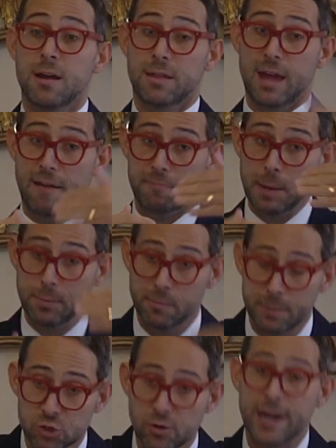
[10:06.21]
They have people
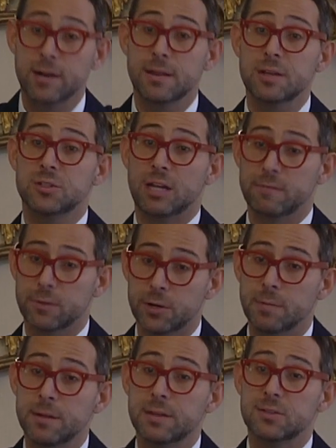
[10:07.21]
who've been trained on this, they've
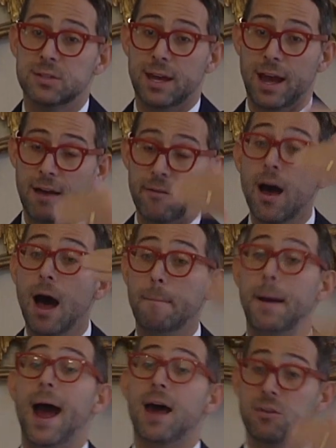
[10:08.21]
learned about this, they have a
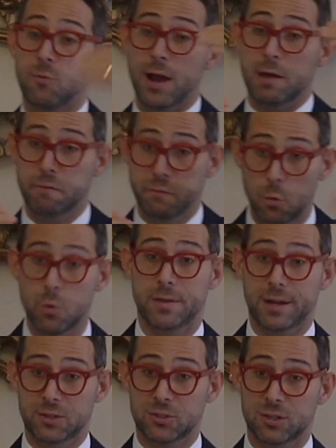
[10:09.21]
pathway for
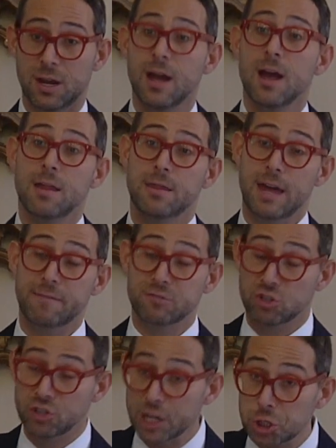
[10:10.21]
this. They've
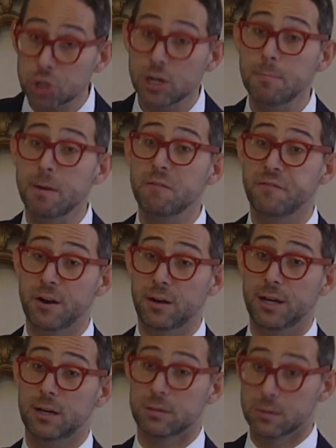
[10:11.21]
traditionally been
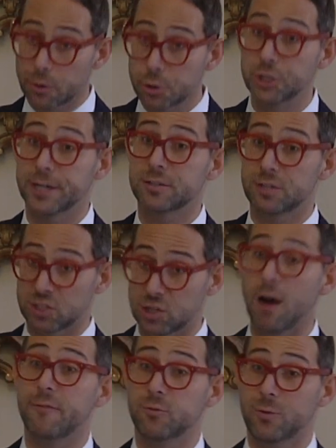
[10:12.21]
fairly allergic to
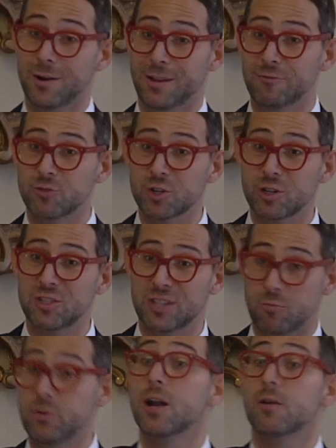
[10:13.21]
software. They've traditionally
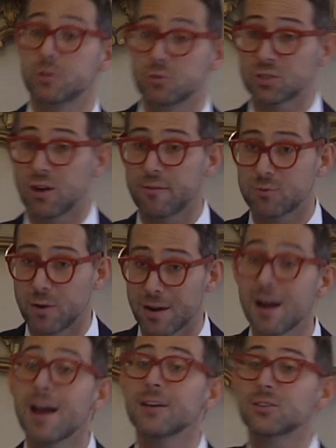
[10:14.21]
said, we don't do
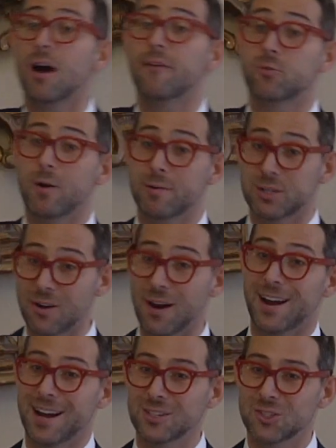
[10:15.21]
software, software is
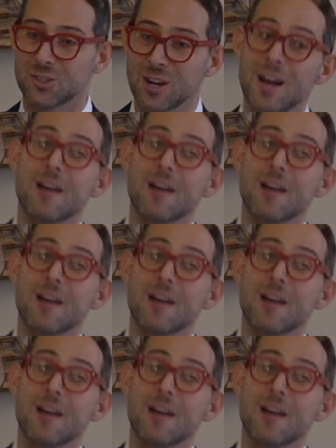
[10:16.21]
not us.